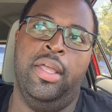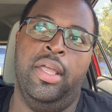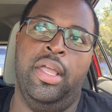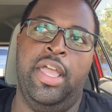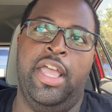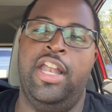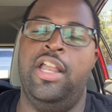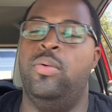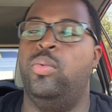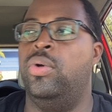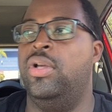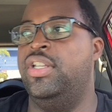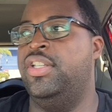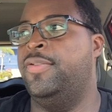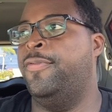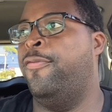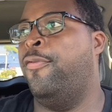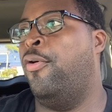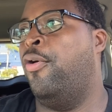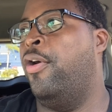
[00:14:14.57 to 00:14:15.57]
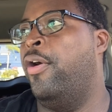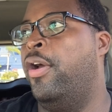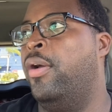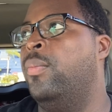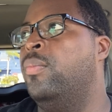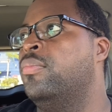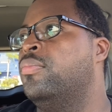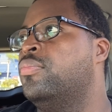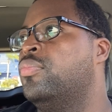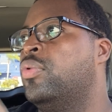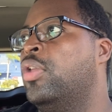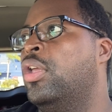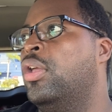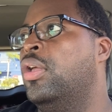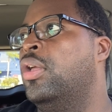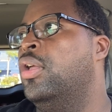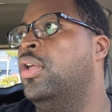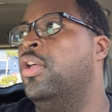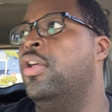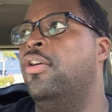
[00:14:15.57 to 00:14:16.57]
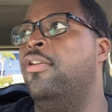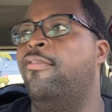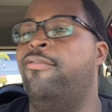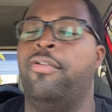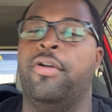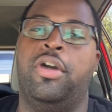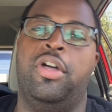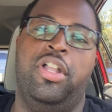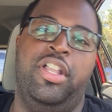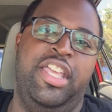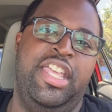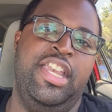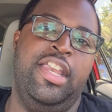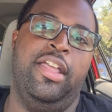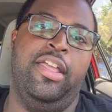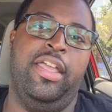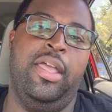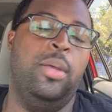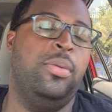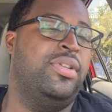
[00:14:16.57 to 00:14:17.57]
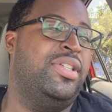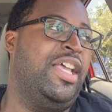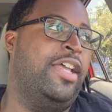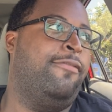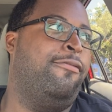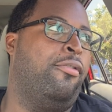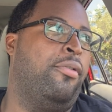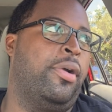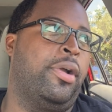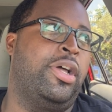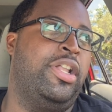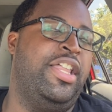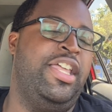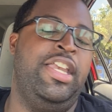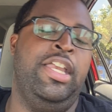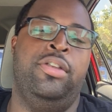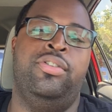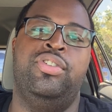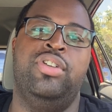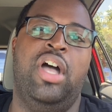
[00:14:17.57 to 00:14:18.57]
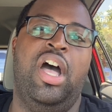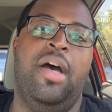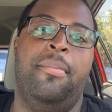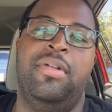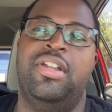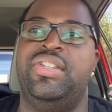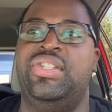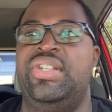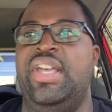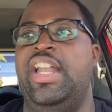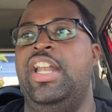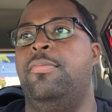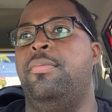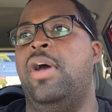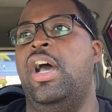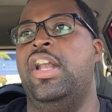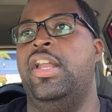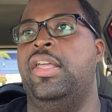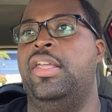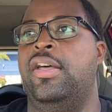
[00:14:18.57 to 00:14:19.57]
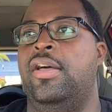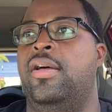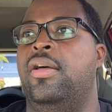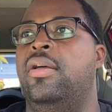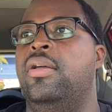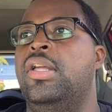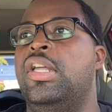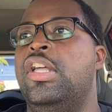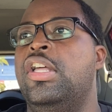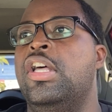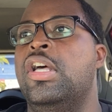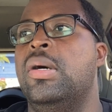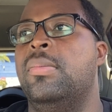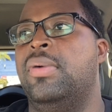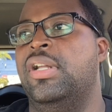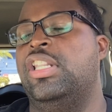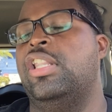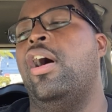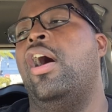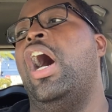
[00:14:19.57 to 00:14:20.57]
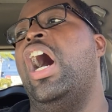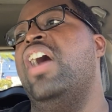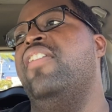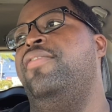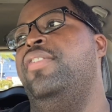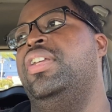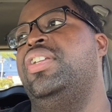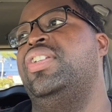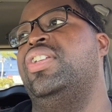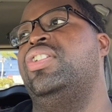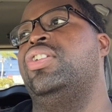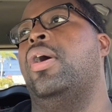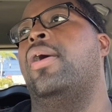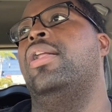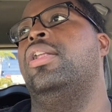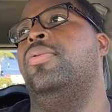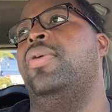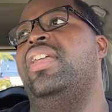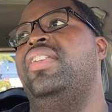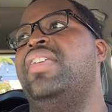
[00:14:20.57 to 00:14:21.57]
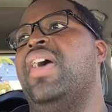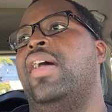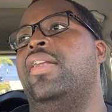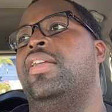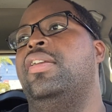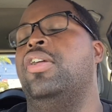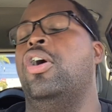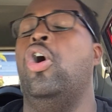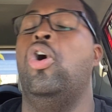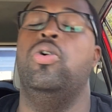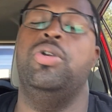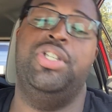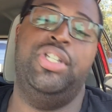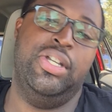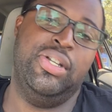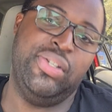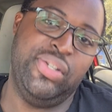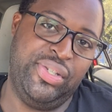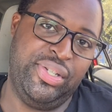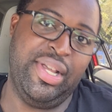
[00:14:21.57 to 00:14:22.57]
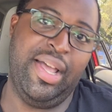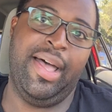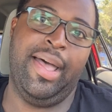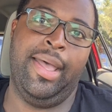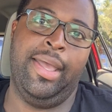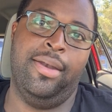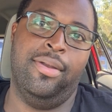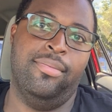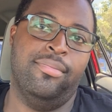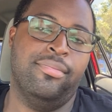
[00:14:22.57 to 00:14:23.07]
And it was for cleaning. It was like for a cleaning job in Santa Monica, but the office is all the way down in Oceanside,